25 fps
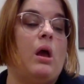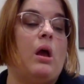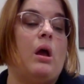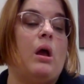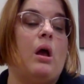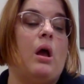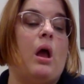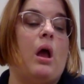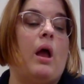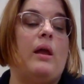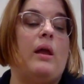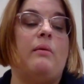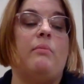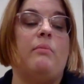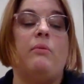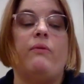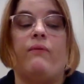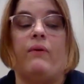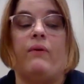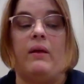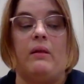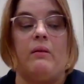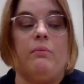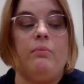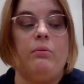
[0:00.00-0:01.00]
I am
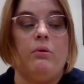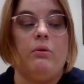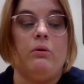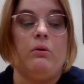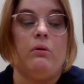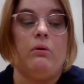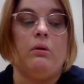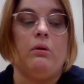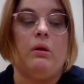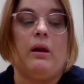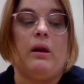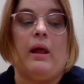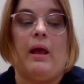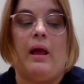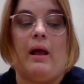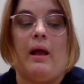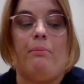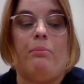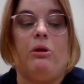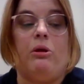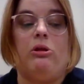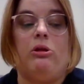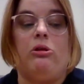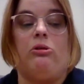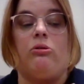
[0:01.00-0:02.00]
available and
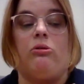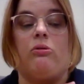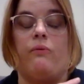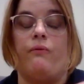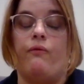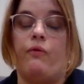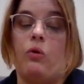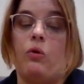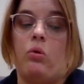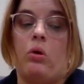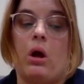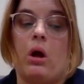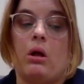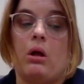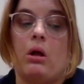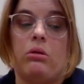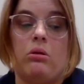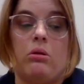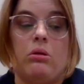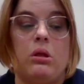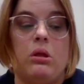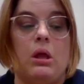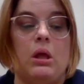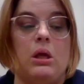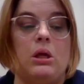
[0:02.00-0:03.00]
happy to do phone
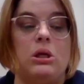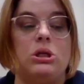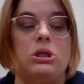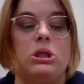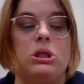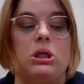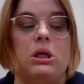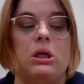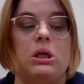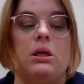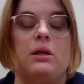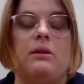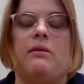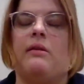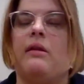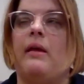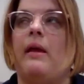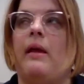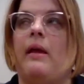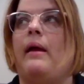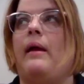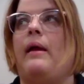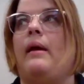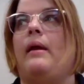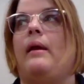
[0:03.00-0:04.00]
consultations
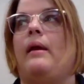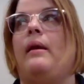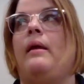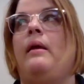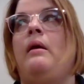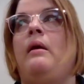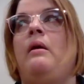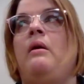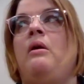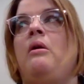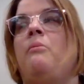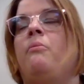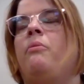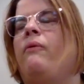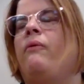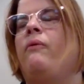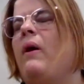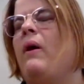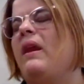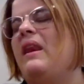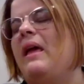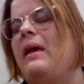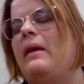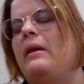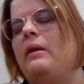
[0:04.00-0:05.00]
and
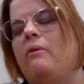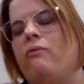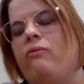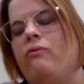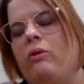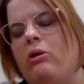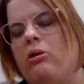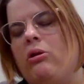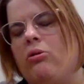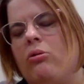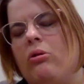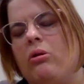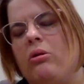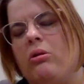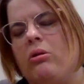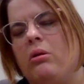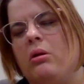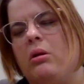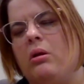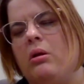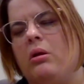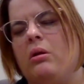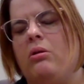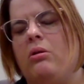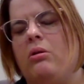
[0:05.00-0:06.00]
provide any
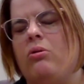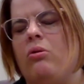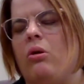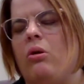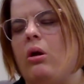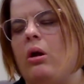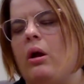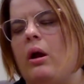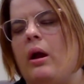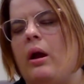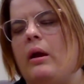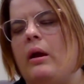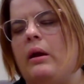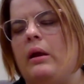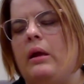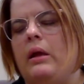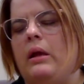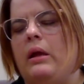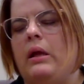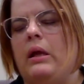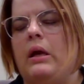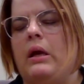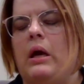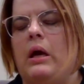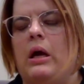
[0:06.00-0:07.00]
resources or
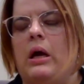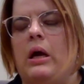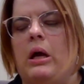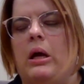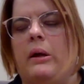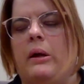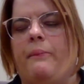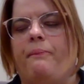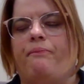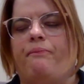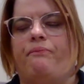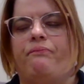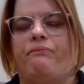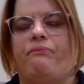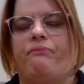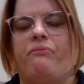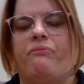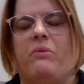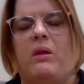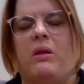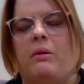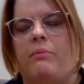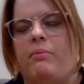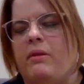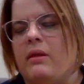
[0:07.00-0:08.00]
any
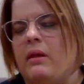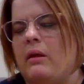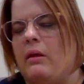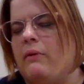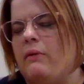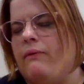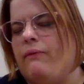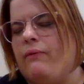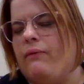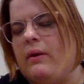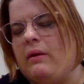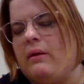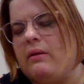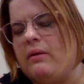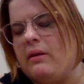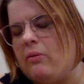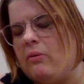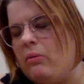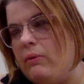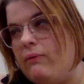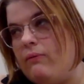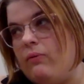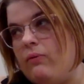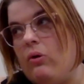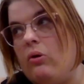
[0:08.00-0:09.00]
tips of things that
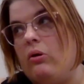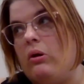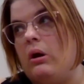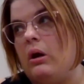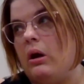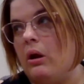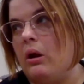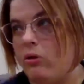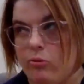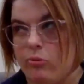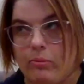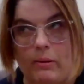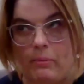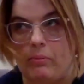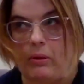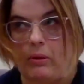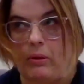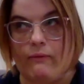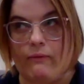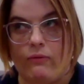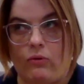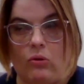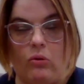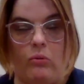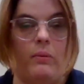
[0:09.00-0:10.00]
we've learned and other people
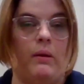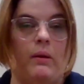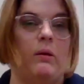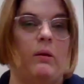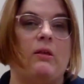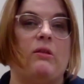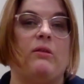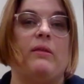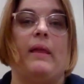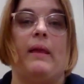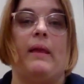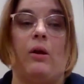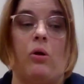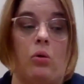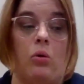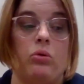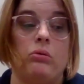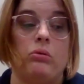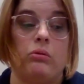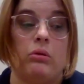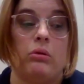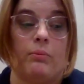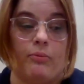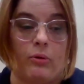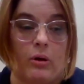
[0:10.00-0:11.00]
have told me as they go
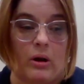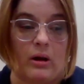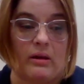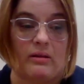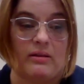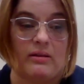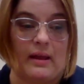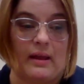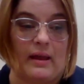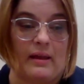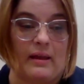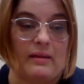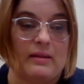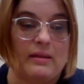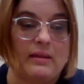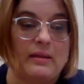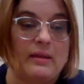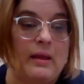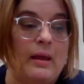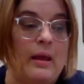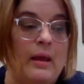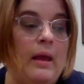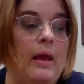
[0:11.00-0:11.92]
through the process.